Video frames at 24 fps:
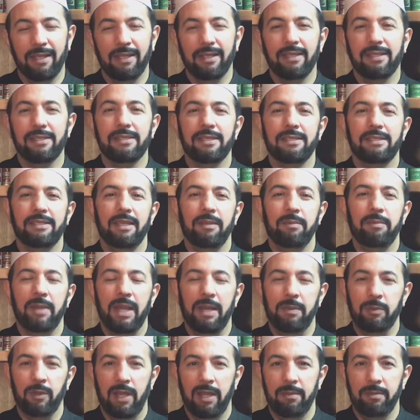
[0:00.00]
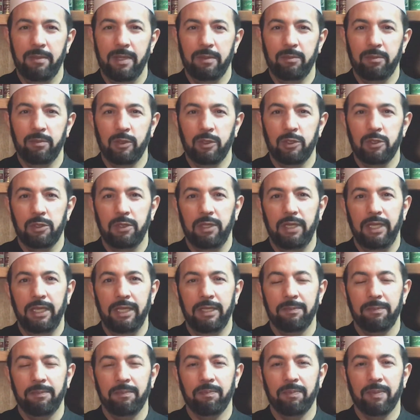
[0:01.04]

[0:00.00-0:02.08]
This is Imam Muhammad Musri,